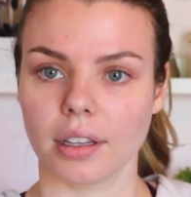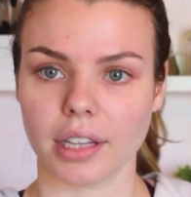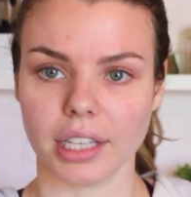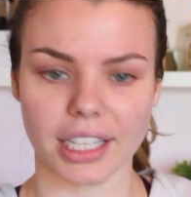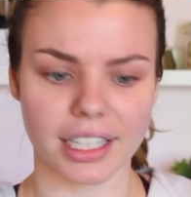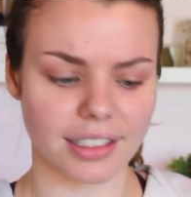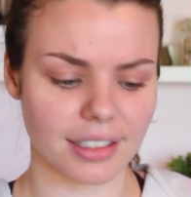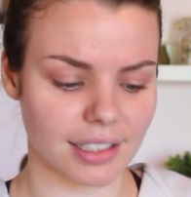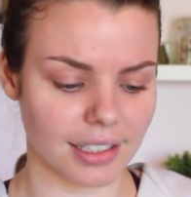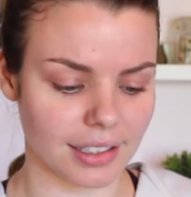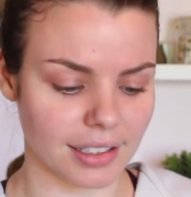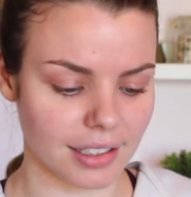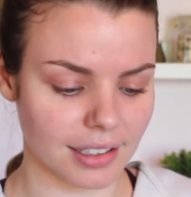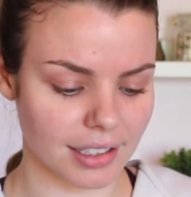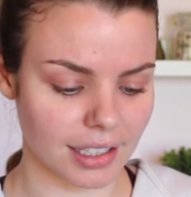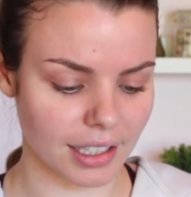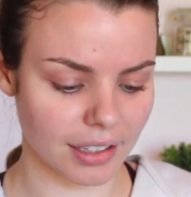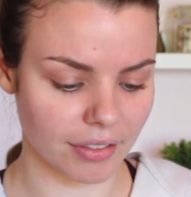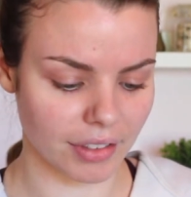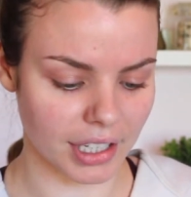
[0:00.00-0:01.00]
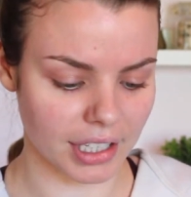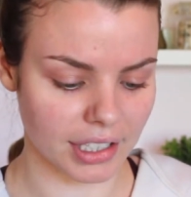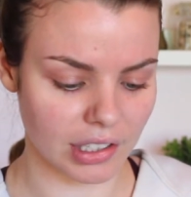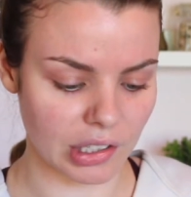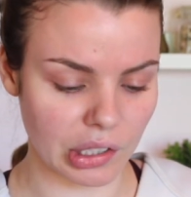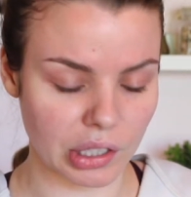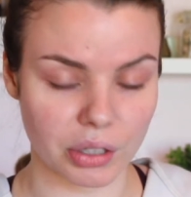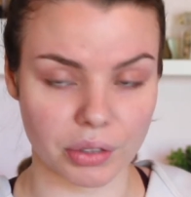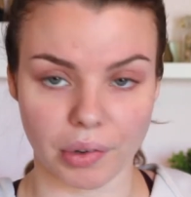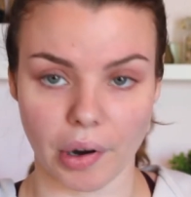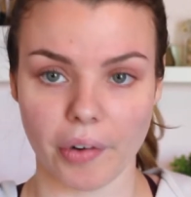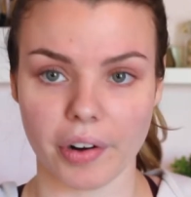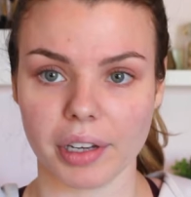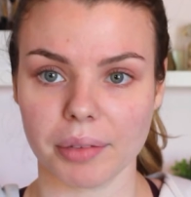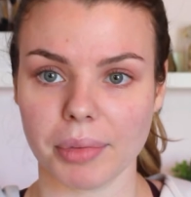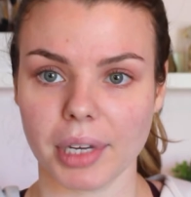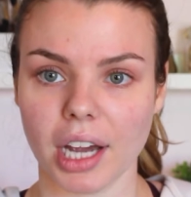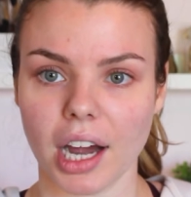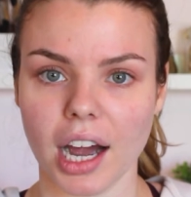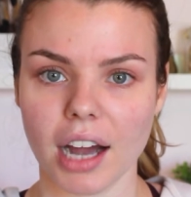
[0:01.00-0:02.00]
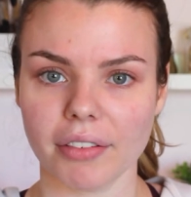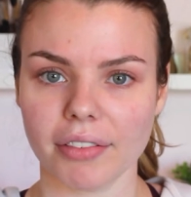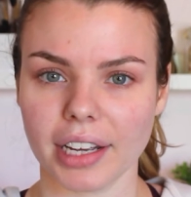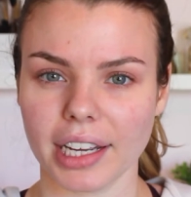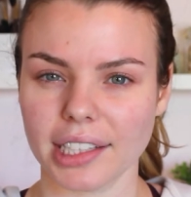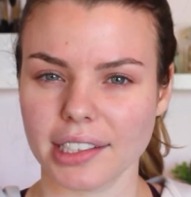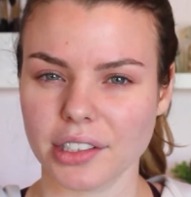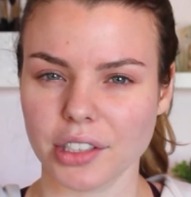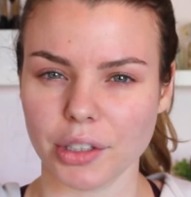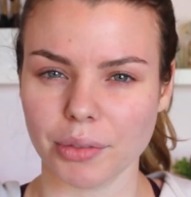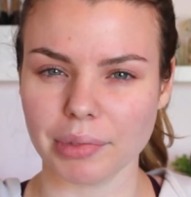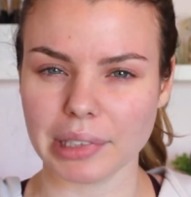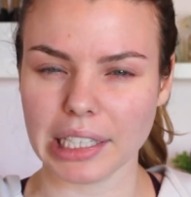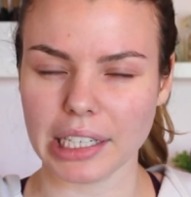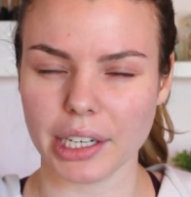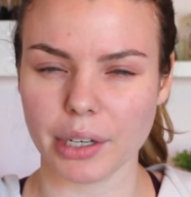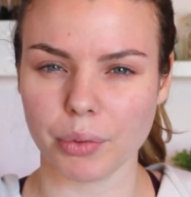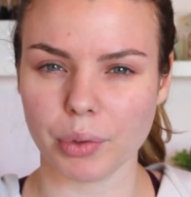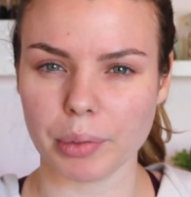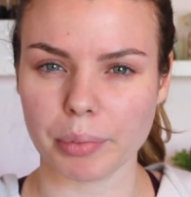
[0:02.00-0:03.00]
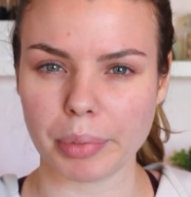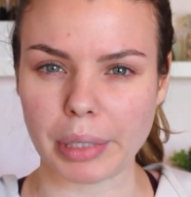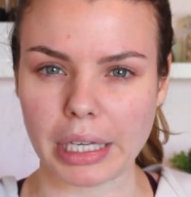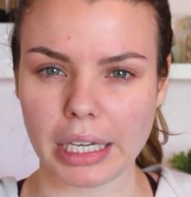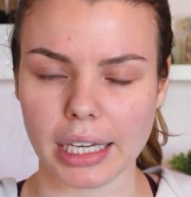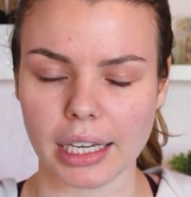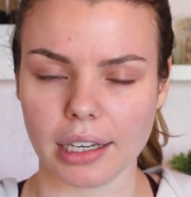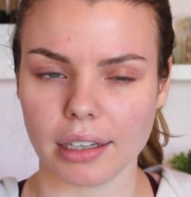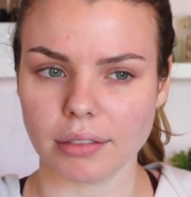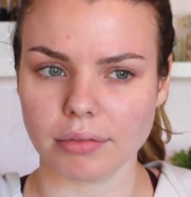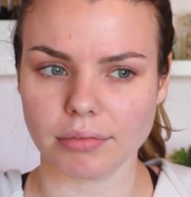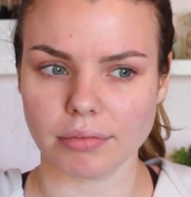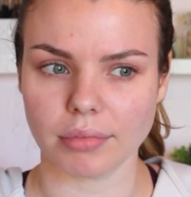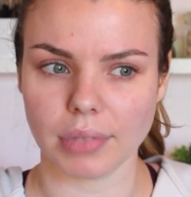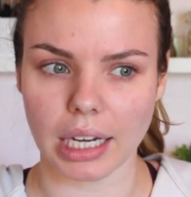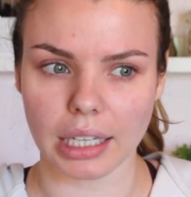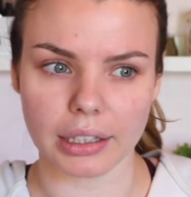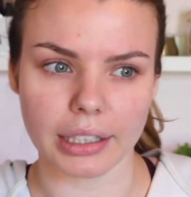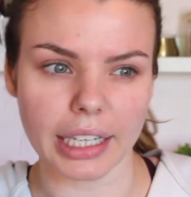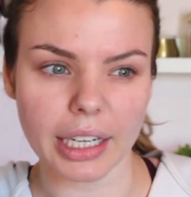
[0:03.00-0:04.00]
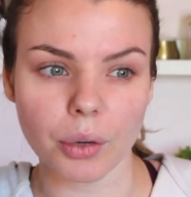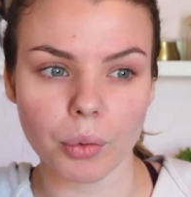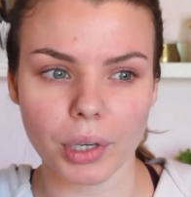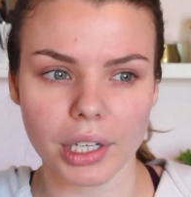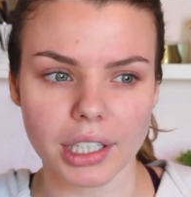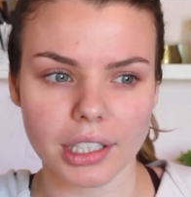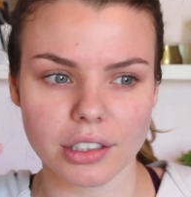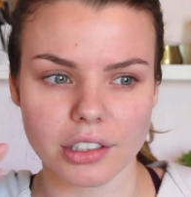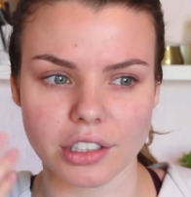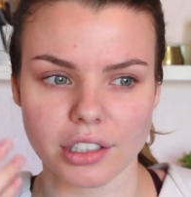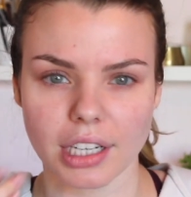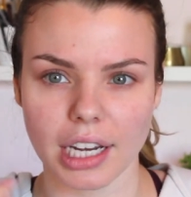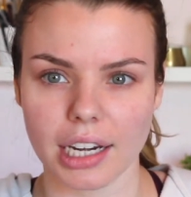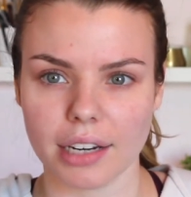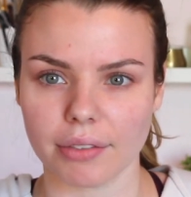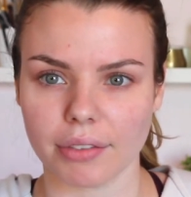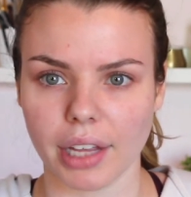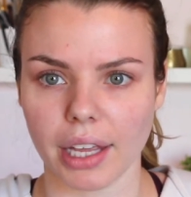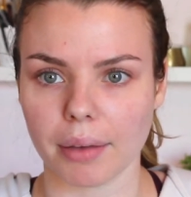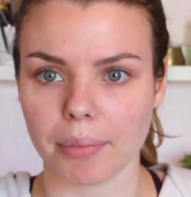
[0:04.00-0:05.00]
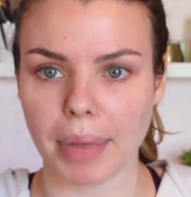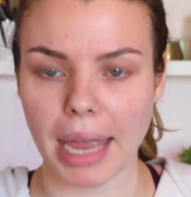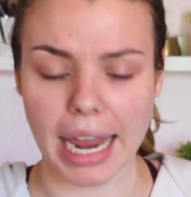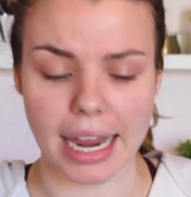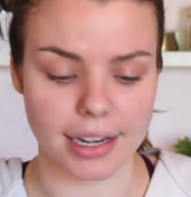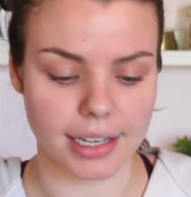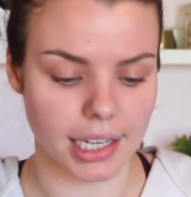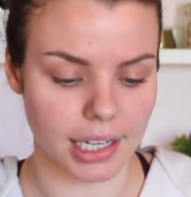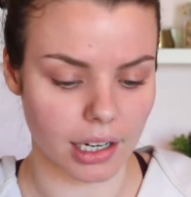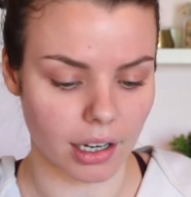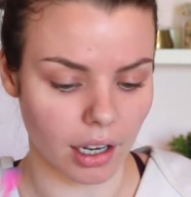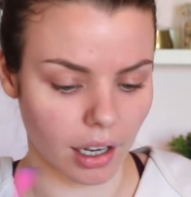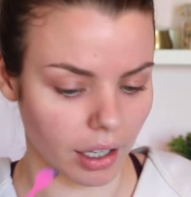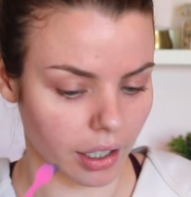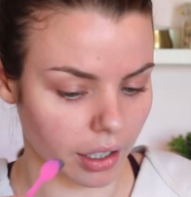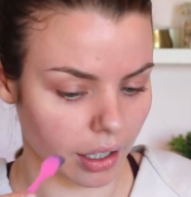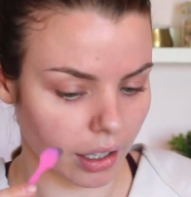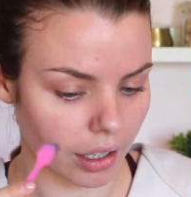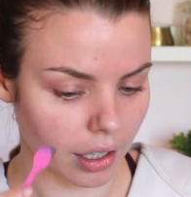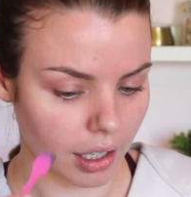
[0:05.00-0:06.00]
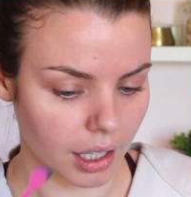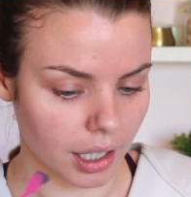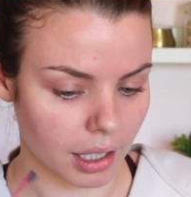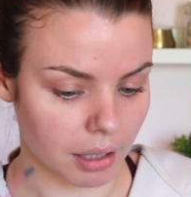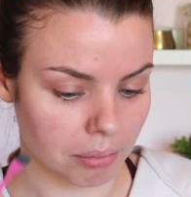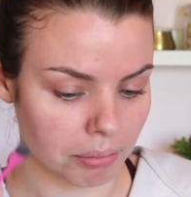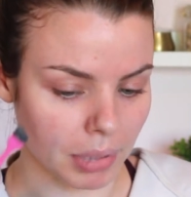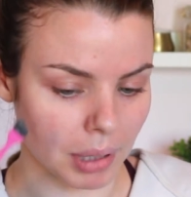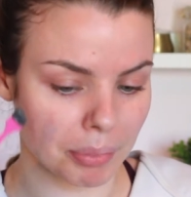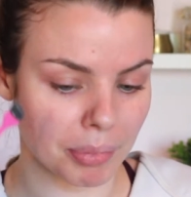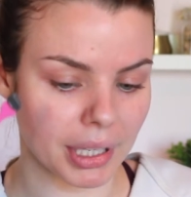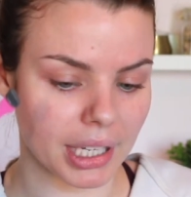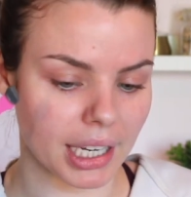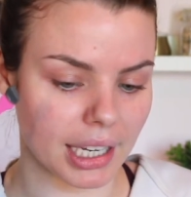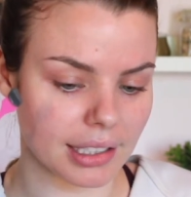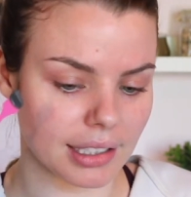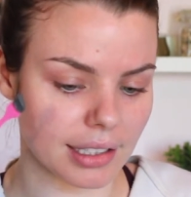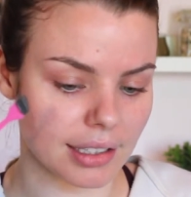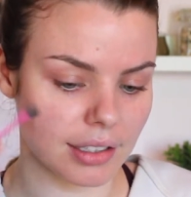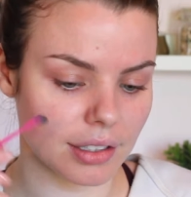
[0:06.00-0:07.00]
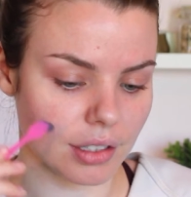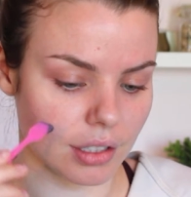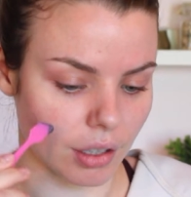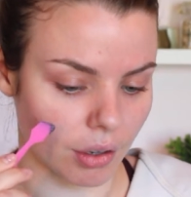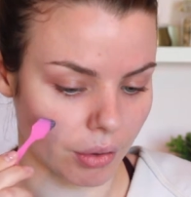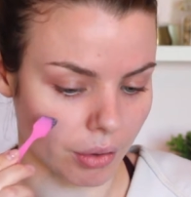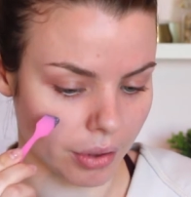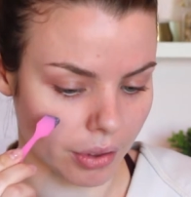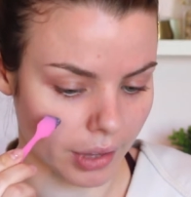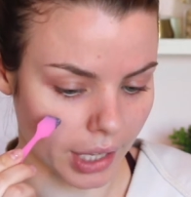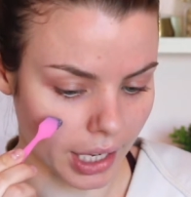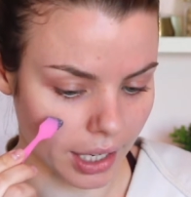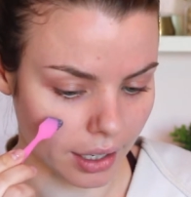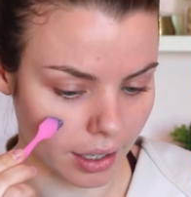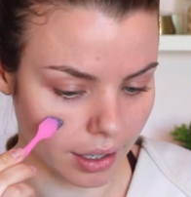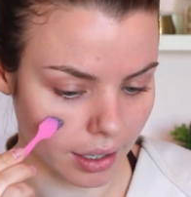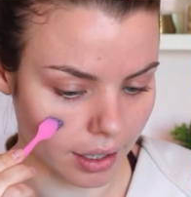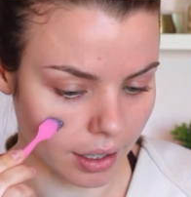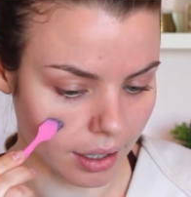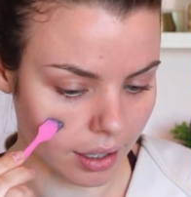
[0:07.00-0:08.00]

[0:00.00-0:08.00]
The consistency of this is throwing me off. I assumed that it would be a liquid and just kind of like paint it on. But because it's so thick,